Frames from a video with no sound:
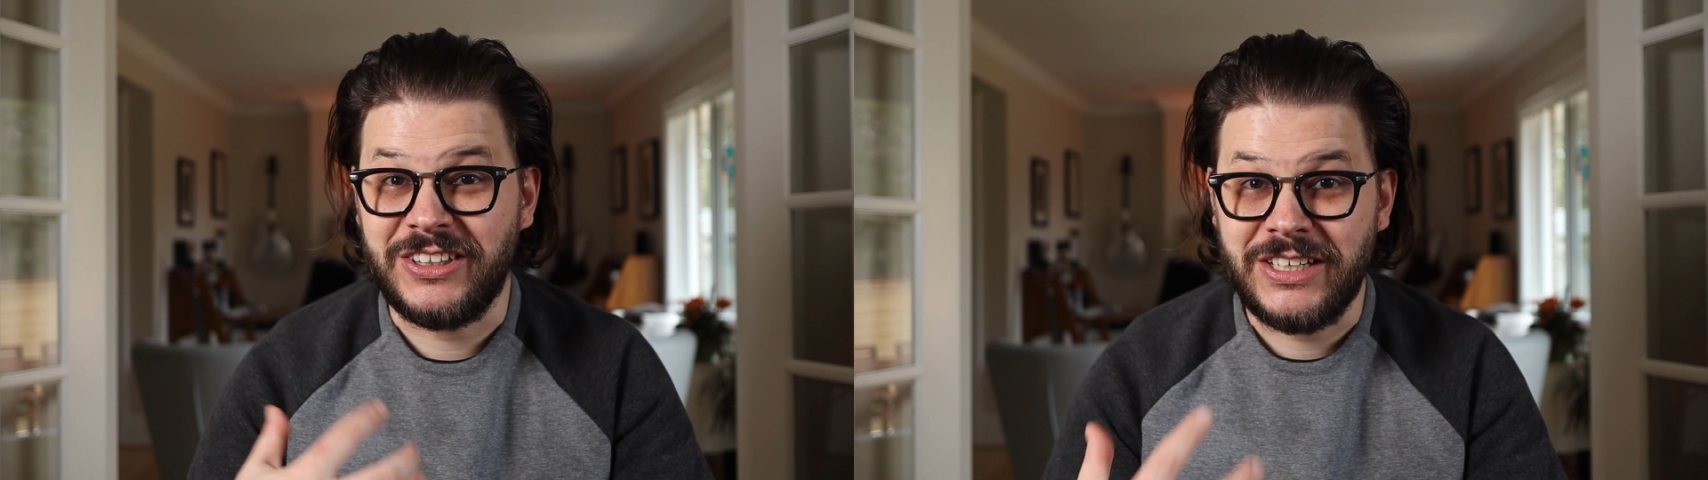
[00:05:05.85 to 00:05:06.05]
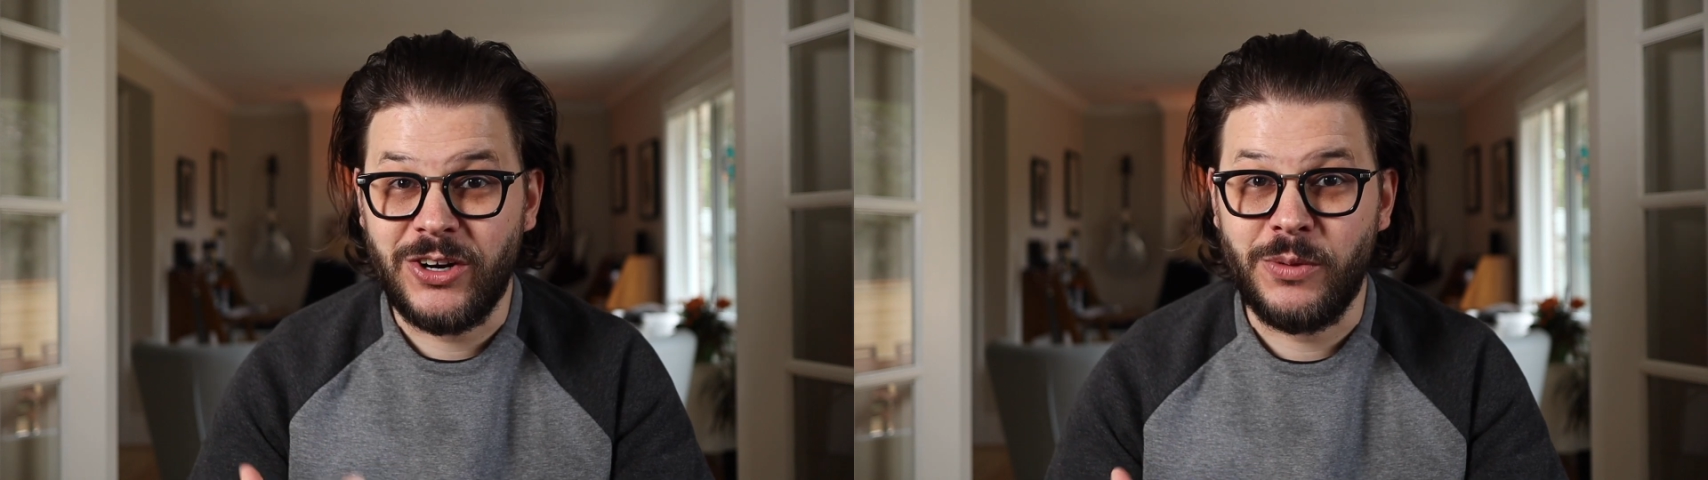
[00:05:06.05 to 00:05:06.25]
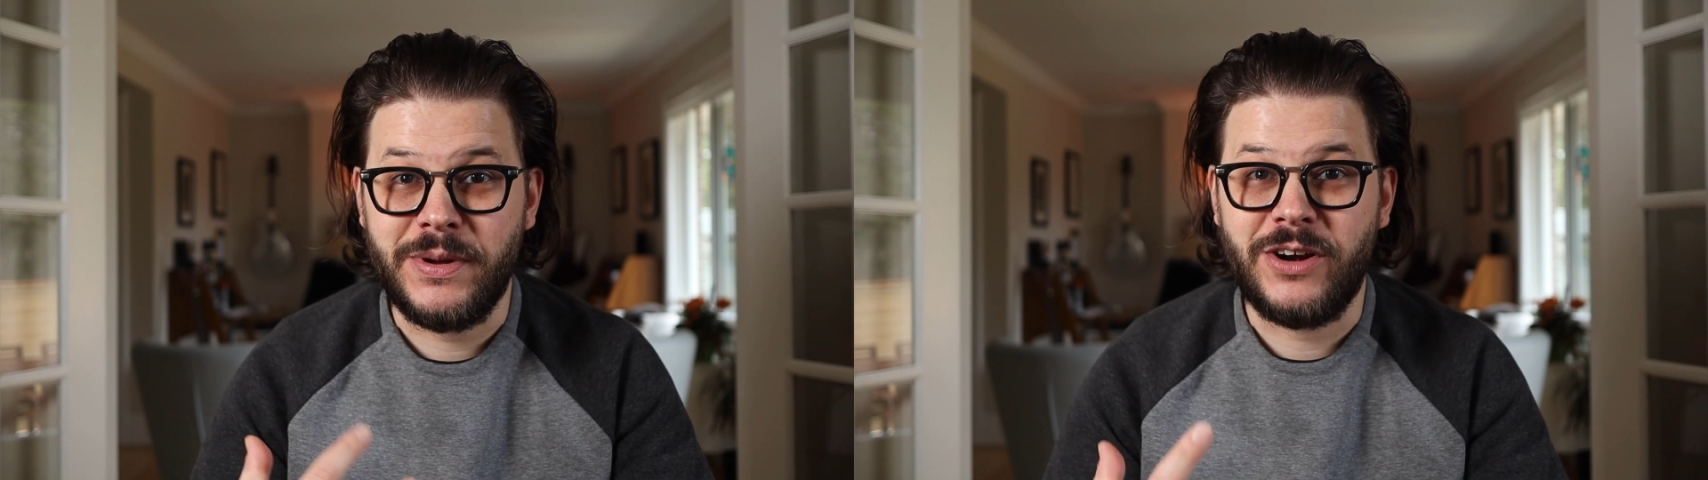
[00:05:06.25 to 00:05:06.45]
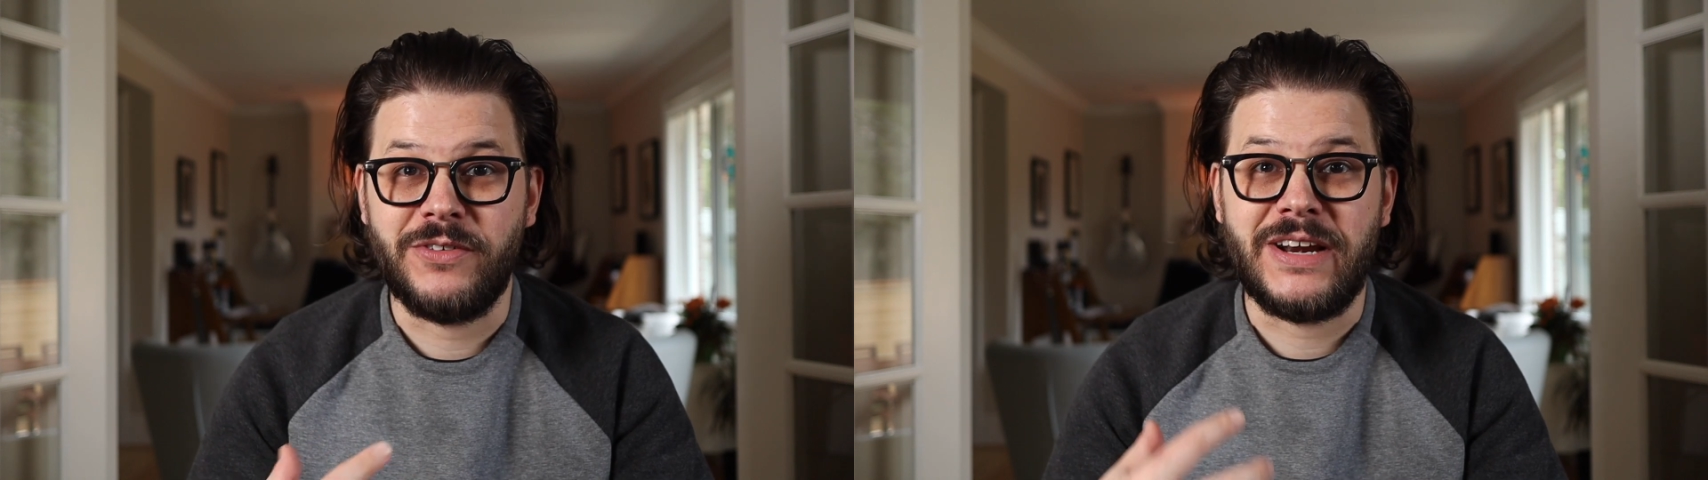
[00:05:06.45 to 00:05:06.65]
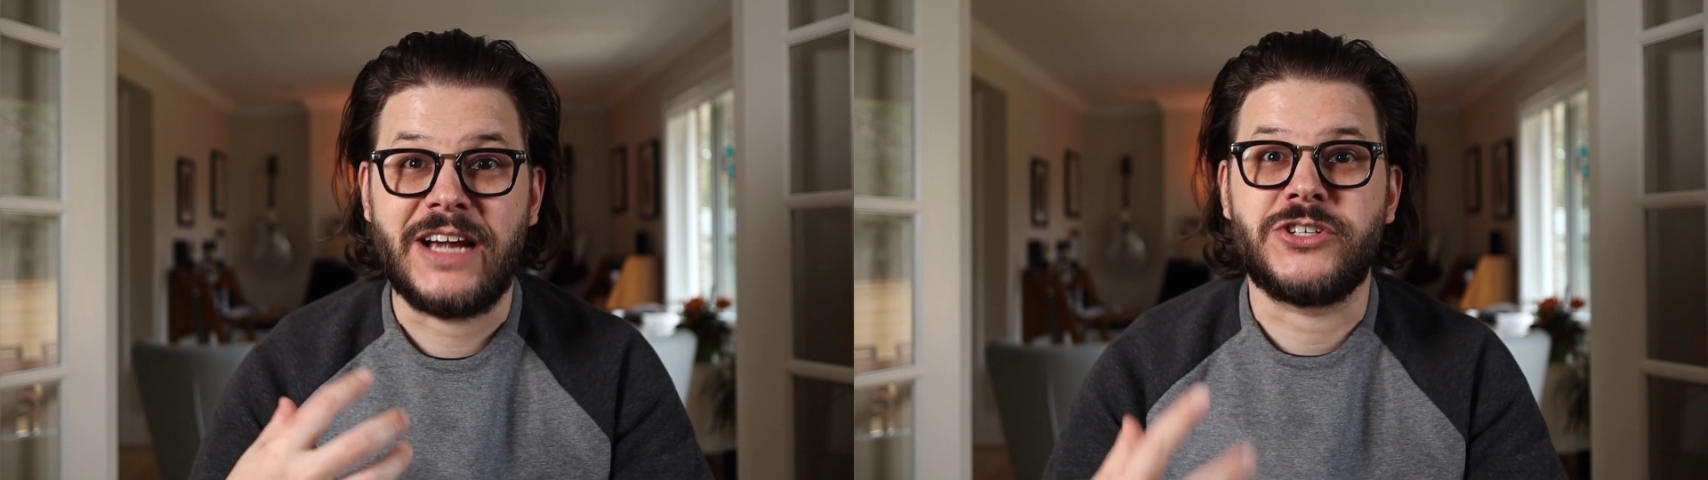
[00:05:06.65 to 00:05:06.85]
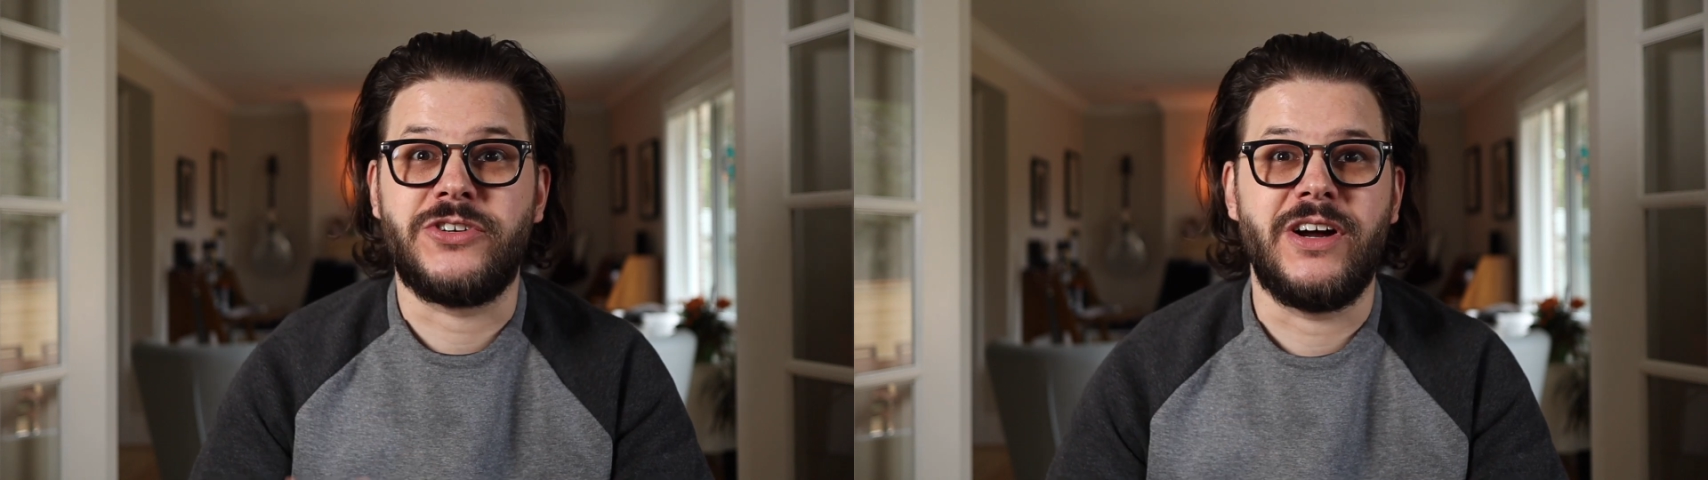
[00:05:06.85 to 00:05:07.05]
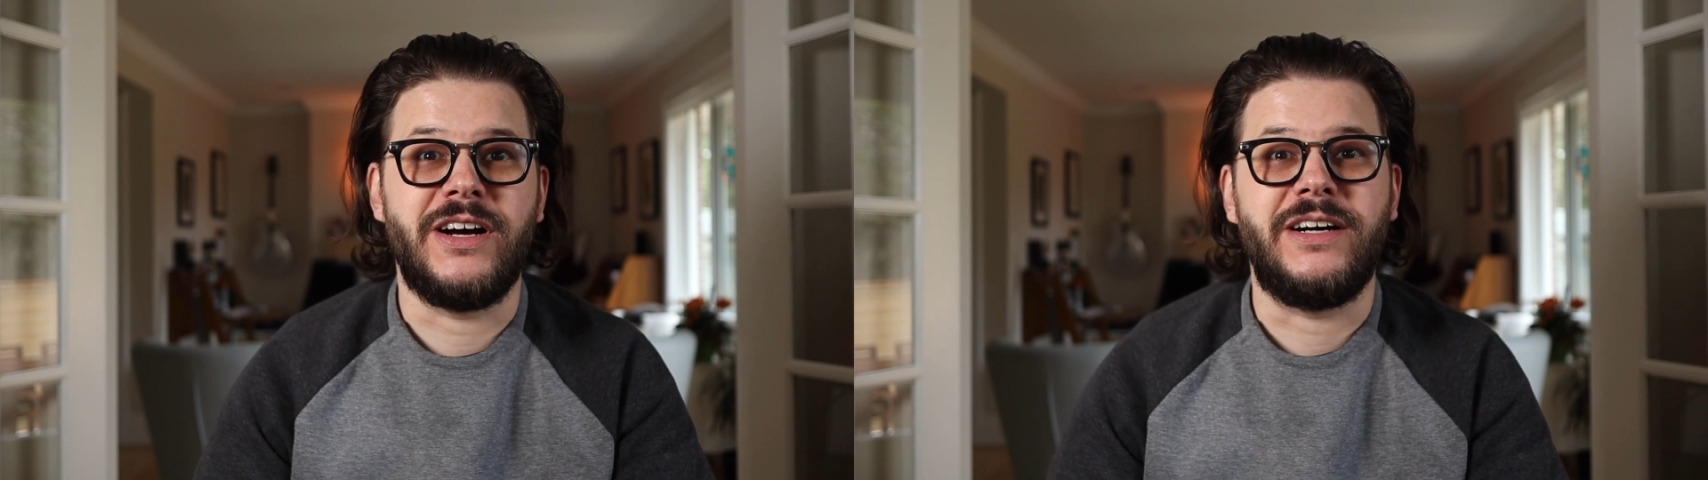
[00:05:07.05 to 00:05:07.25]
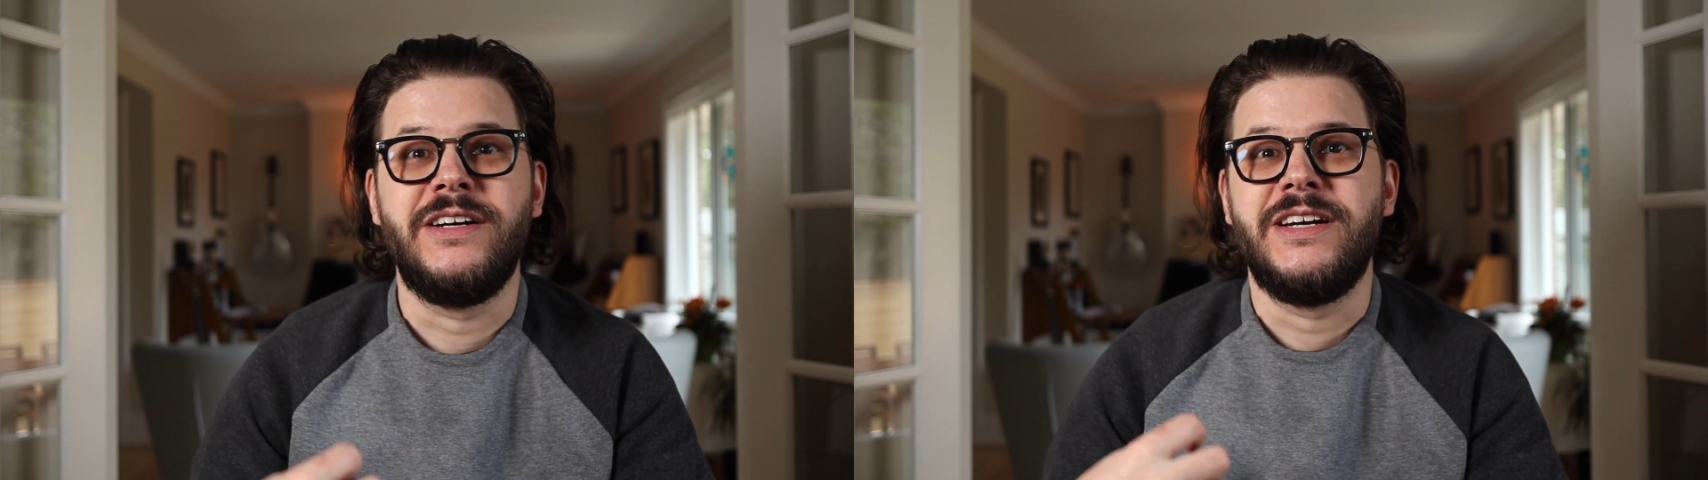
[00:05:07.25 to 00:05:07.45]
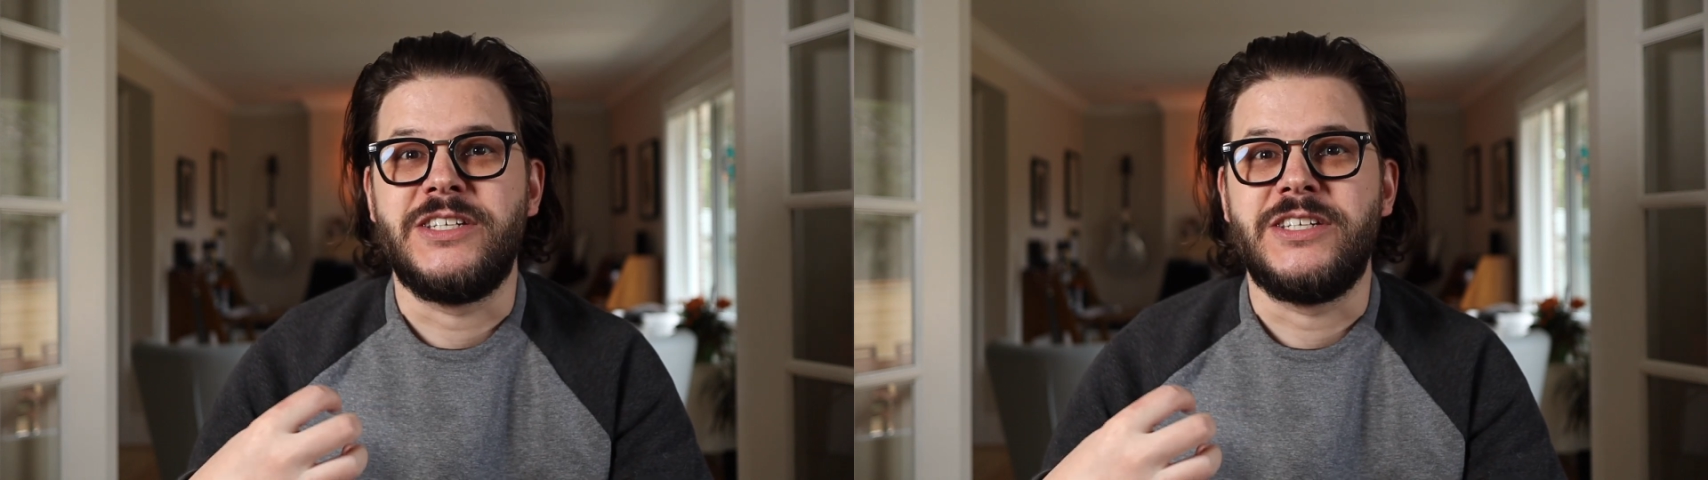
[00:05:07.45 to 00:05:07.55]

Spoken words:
little bit of an extra